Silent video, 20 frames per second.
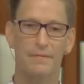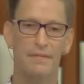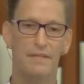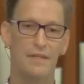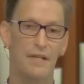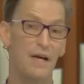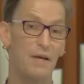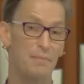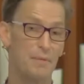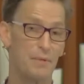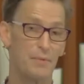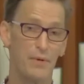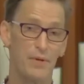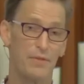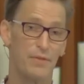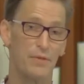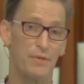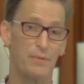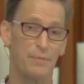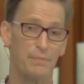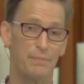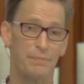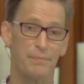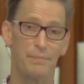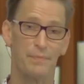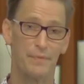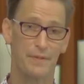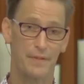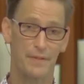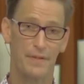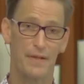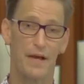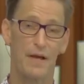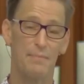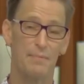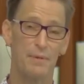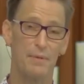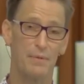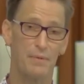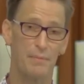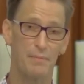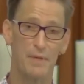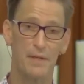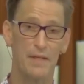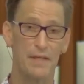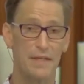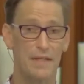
God be with you. God be with me.